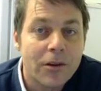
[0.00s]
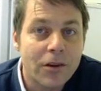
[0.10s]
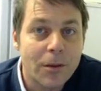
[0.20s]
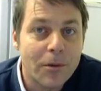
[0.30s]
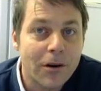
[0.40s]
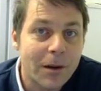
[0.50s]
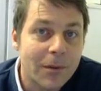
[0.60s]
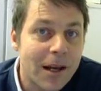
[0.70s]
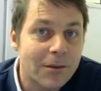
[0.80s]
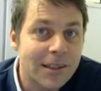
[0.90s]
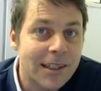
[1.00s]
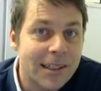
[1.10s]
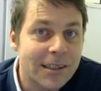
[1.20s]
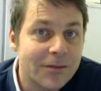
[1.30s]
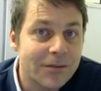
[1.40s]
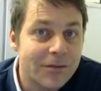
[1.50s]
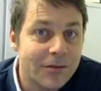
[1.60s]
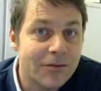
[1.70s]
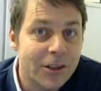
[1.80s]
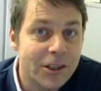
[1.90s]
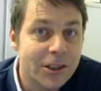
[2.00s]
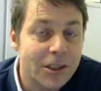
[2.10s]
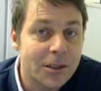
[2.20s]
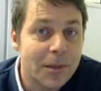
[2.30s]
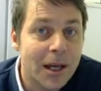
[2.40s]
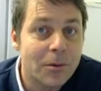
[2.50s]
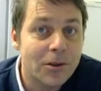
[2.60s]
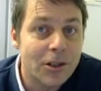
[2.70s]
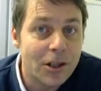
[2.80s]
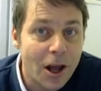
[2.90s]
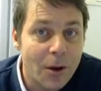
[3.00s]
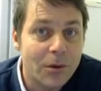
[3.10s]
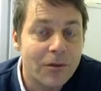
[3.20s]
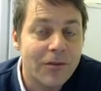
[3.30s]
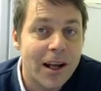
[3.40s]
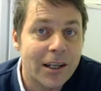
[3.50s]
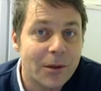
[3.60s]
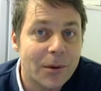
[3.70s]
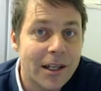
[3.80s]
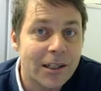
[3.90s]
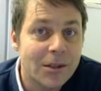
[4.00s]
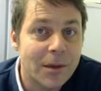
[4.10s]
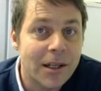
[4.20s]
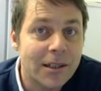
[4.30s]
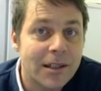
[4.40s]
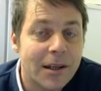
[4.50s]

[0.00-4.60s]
So the program counter needs a function to be able to load a value into it.